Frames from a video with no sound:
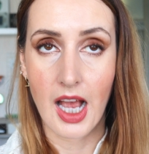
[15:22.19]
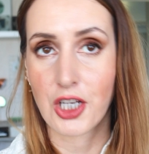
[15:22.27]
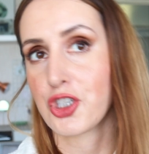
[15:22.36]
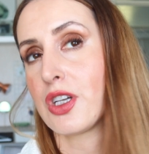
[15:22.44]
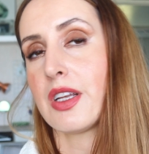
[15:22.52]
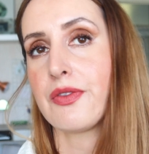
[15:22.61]

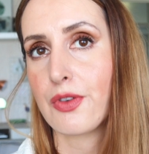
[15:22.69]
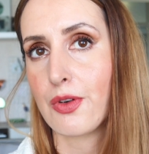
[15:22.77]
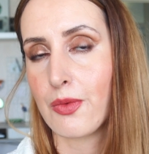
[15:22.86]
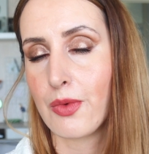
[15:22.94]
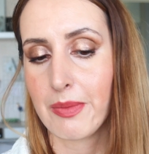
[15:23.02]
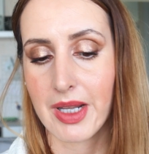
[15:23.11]
actually
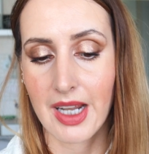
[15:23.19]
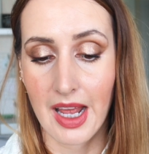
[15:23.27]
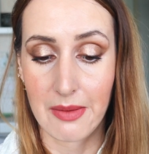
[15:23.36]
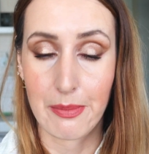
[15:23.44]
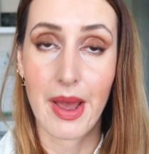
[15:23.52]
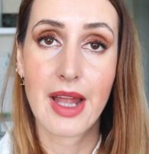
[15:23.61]
for women
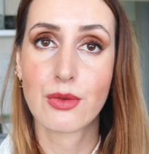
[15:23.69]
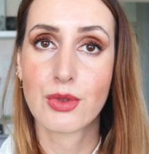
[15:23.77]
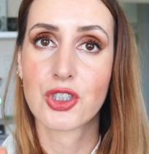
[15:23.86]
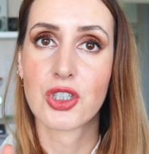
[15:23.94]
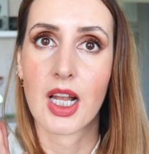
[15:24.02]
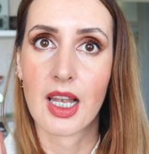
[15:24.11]
and men,
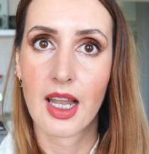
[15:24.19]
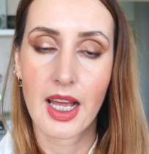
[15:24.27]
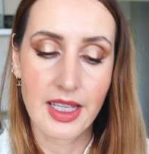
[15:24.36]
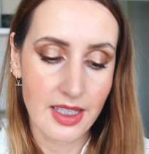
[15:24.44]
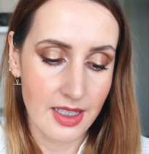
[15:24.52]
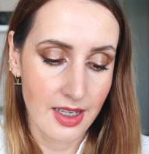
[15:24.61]
which I
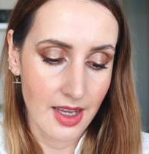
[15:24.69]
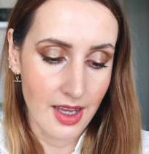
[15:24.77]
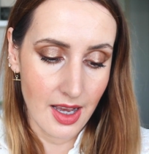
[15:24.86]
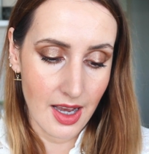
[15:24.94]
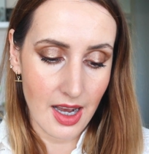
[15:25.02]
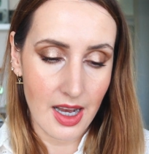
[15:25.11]
like.
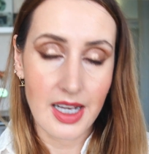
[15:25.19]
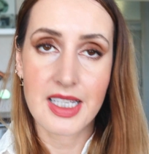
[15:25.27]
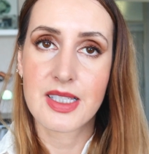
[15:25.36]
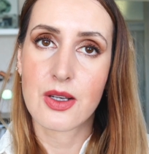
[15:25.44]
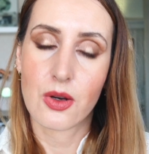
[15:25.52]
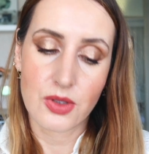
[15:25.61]

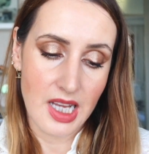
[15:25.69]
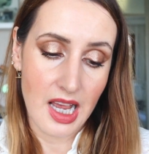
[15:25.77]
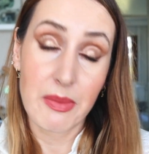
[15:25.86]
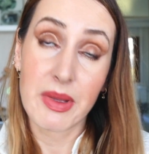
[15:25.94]
It's called